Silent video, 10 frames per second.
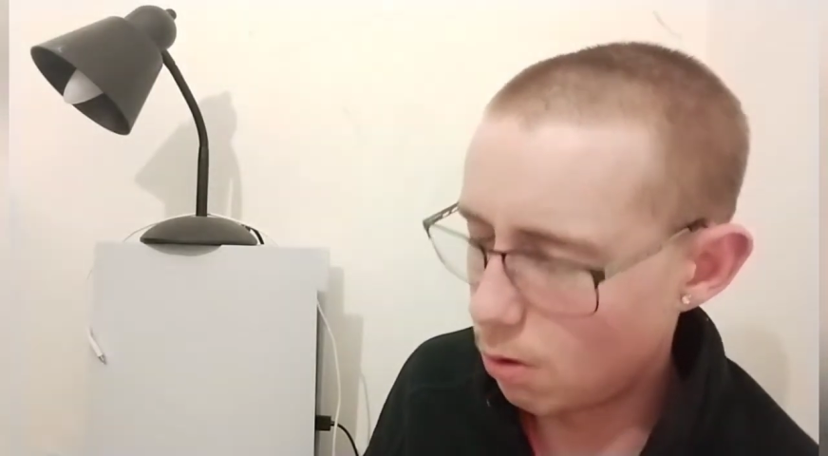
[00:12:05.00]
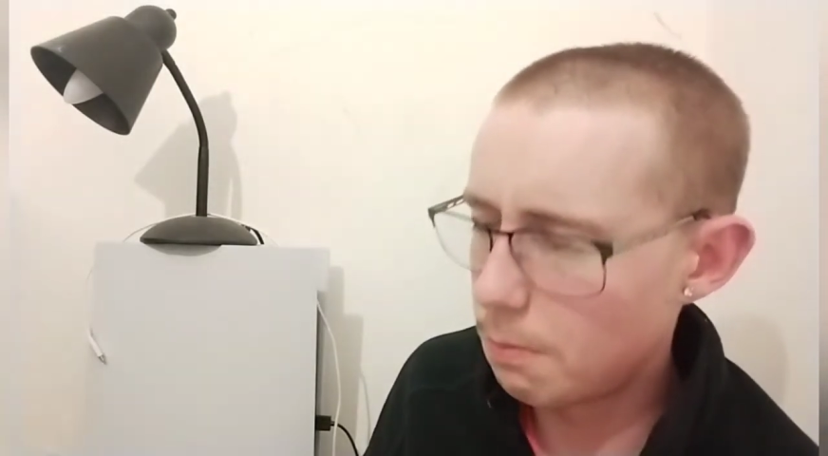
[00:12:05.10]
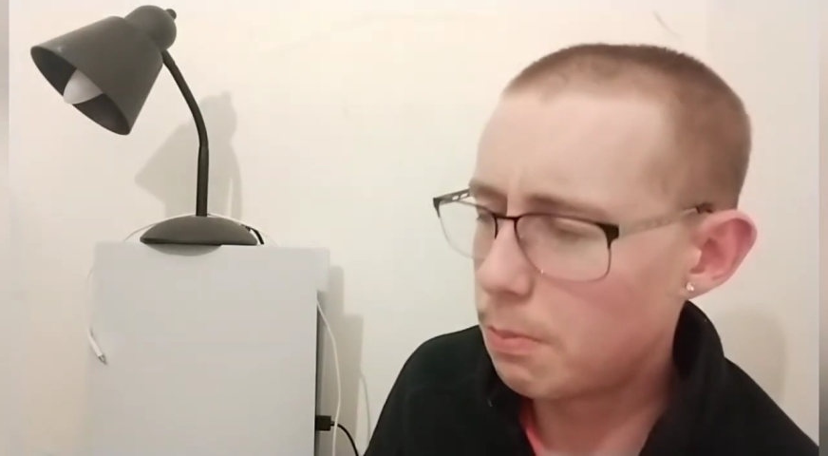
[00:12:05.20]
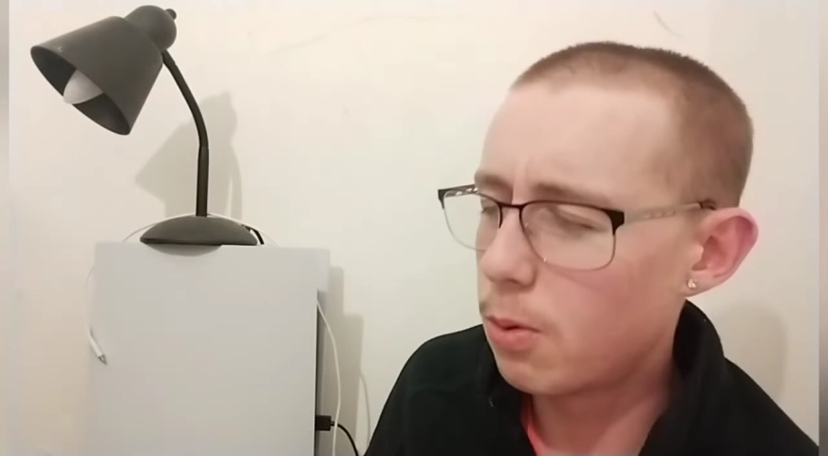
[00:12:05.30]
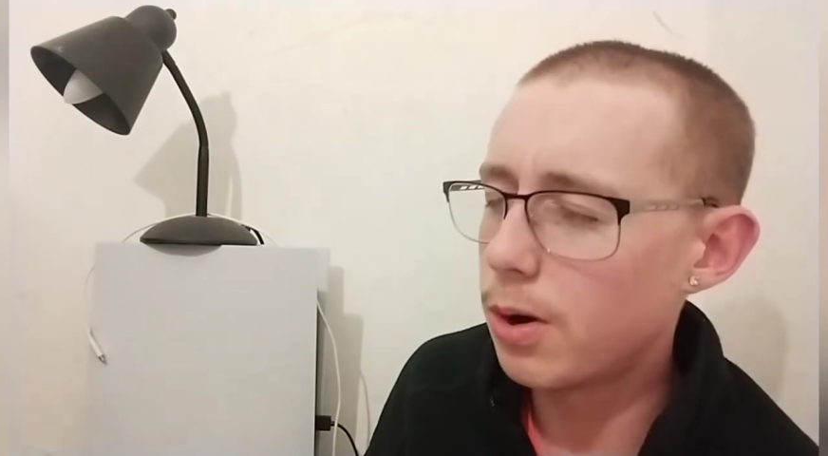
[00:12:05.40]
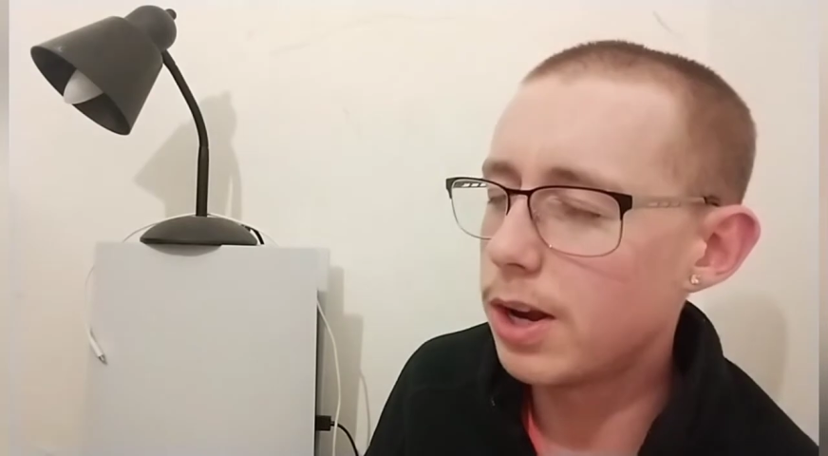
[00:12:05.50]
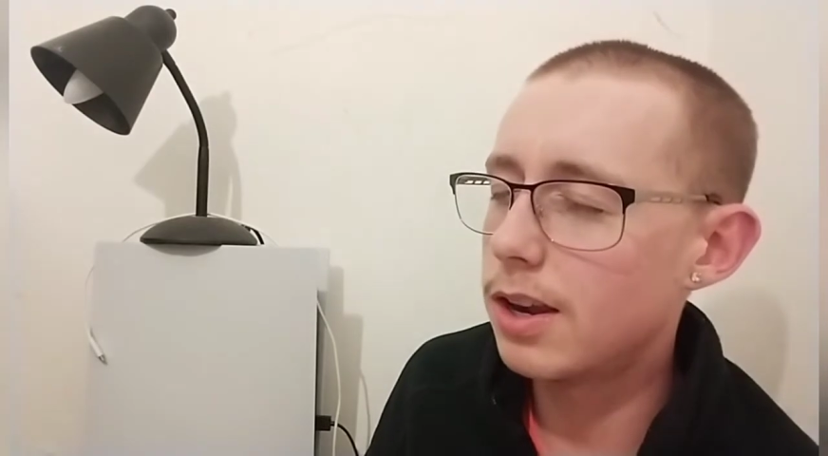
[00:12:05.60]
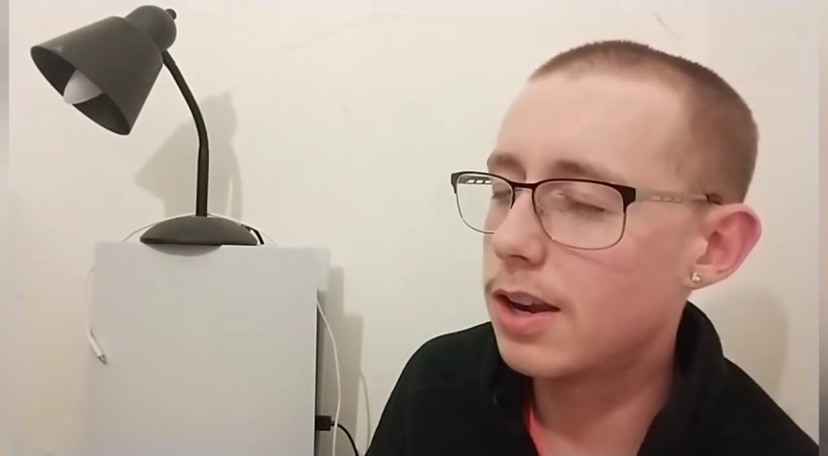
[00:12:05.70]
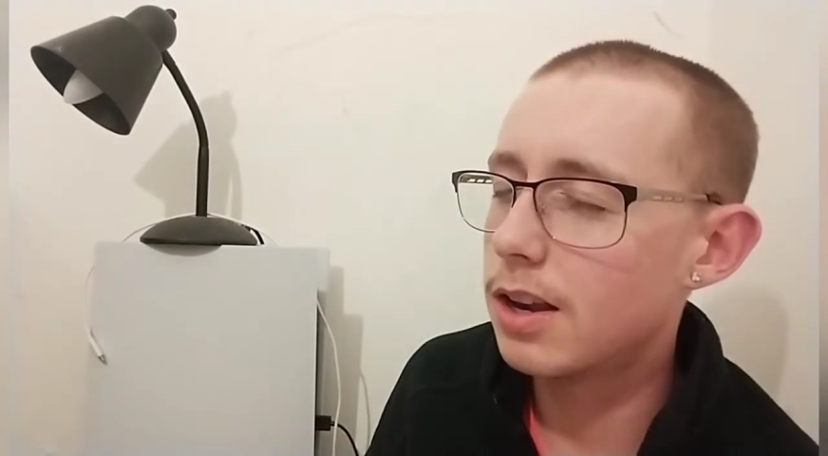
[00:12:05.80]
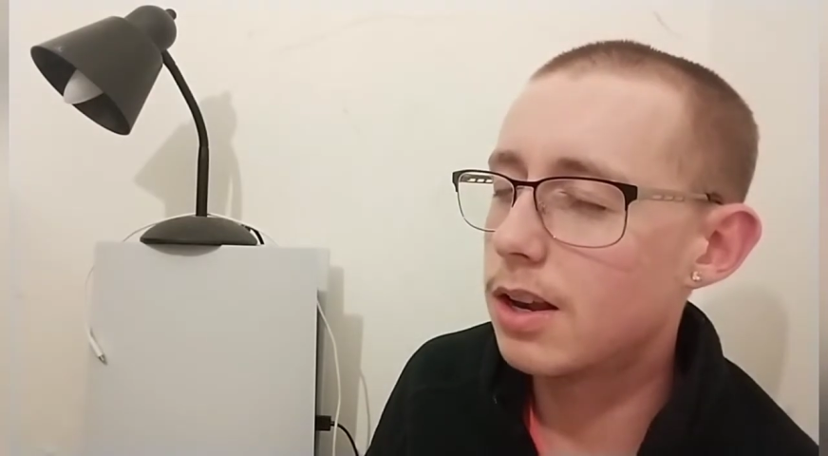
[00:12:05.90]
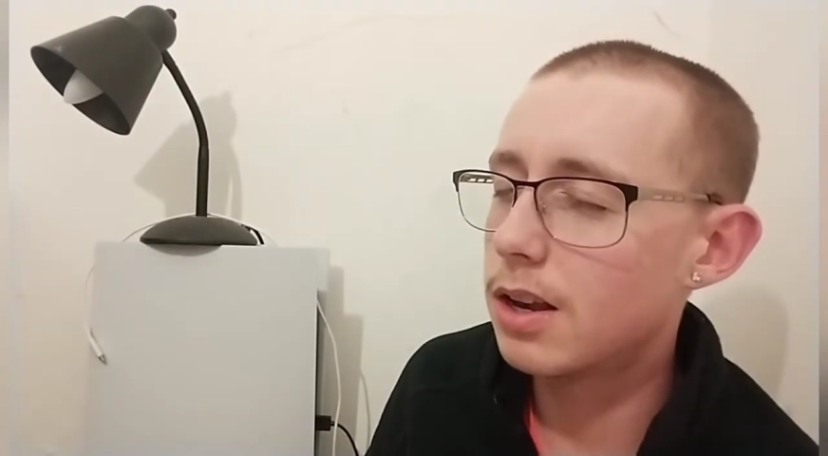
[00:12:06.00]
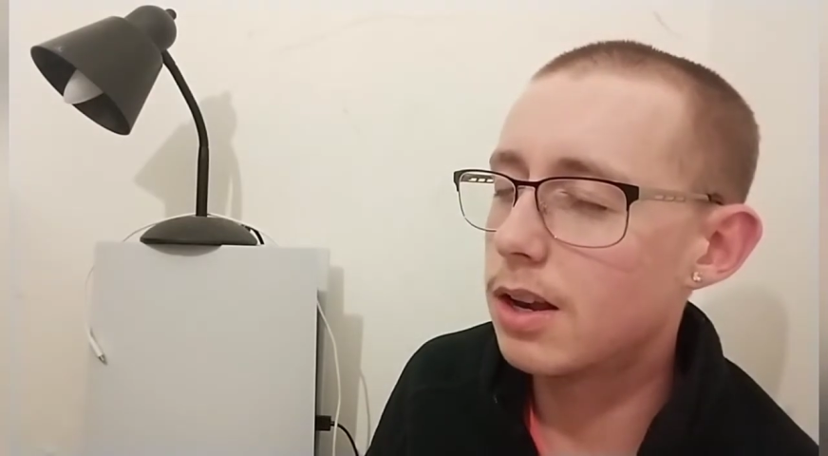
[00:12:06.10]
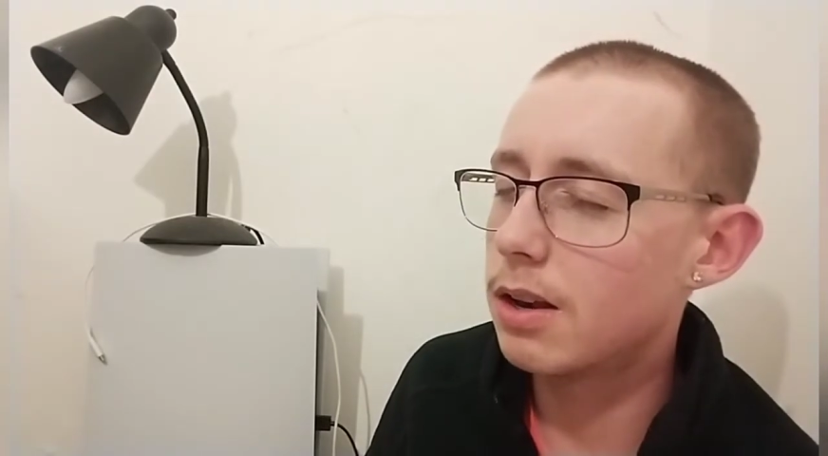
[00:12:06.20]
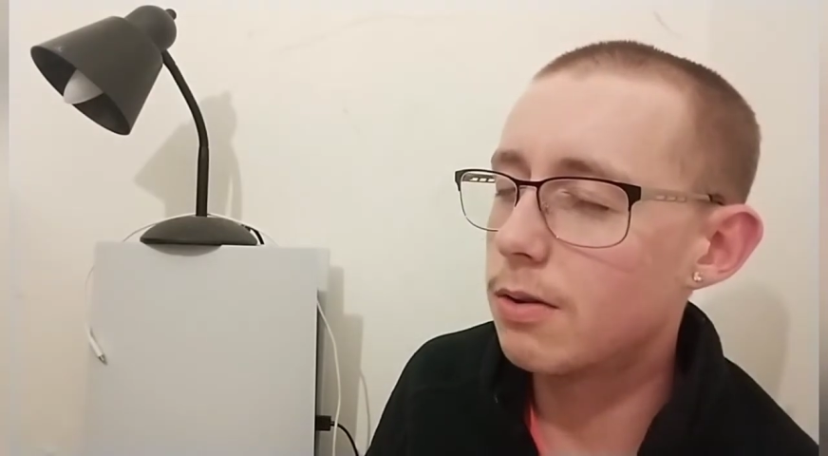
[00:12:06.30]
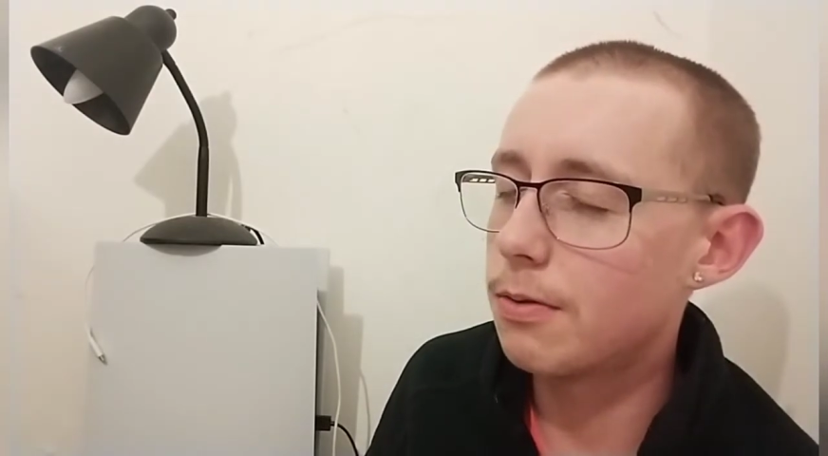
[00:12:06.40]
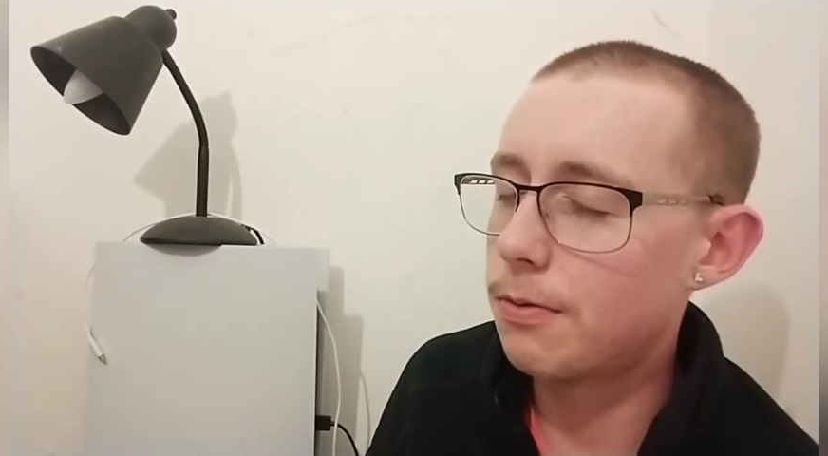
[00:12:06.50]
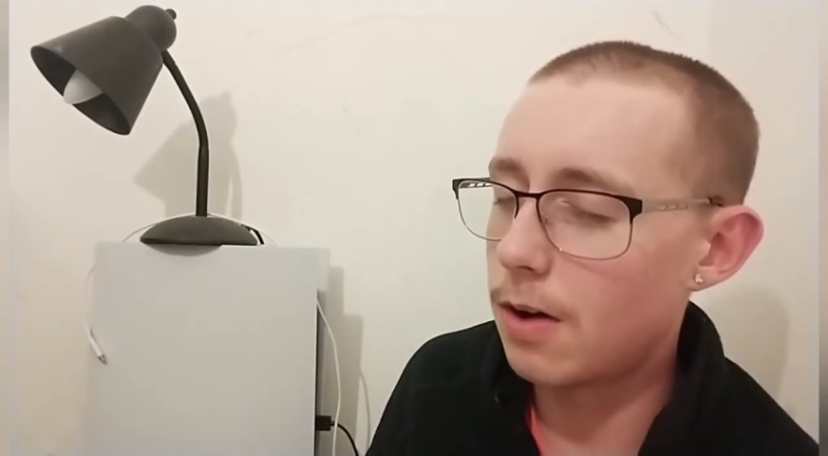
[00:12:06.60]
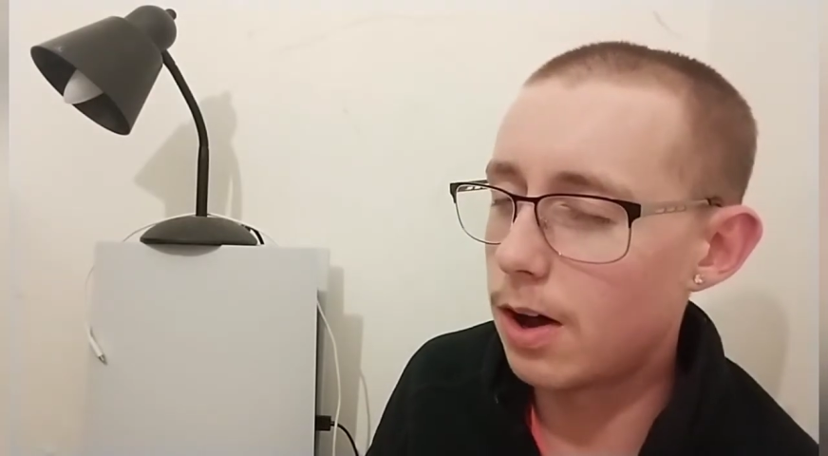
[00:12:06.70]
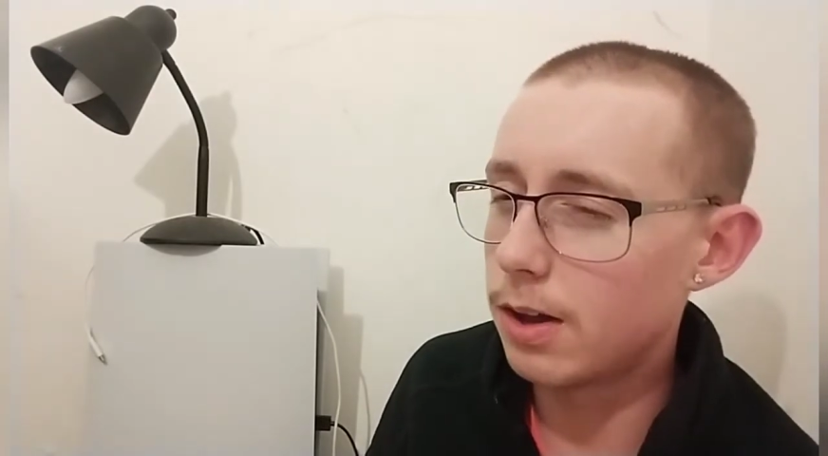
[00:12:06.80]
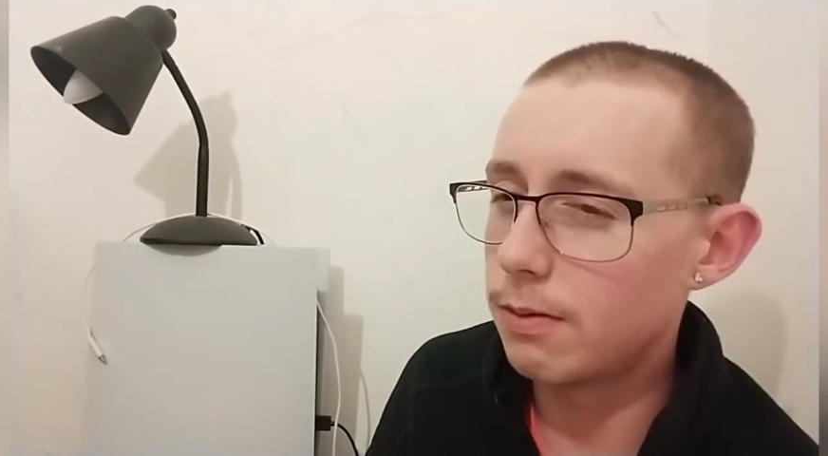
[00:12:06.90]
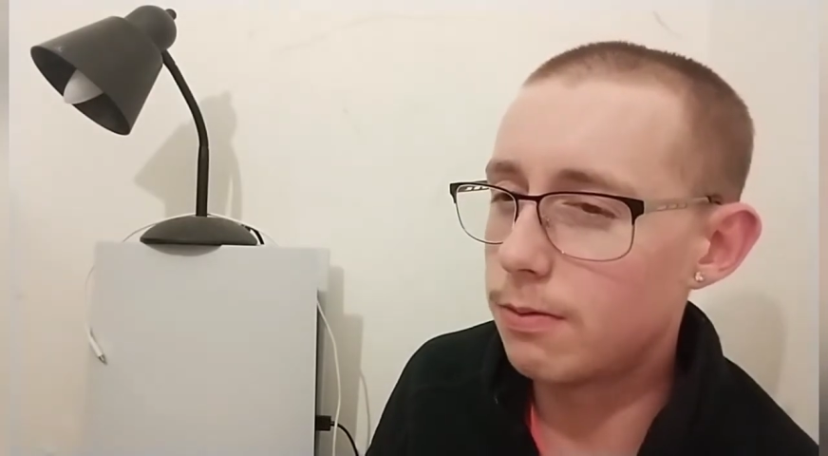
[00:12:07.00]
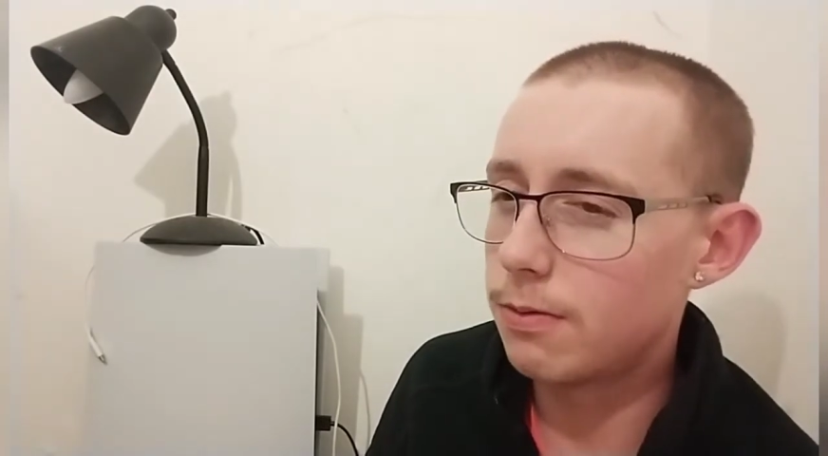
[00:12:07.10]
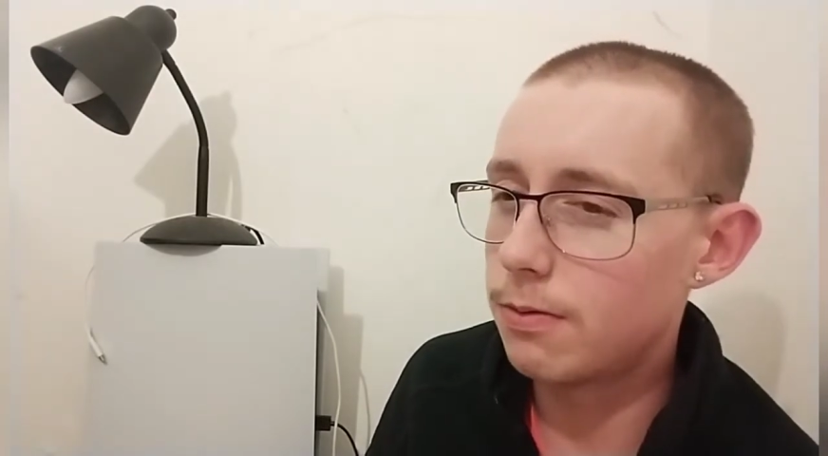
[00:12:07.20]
1.5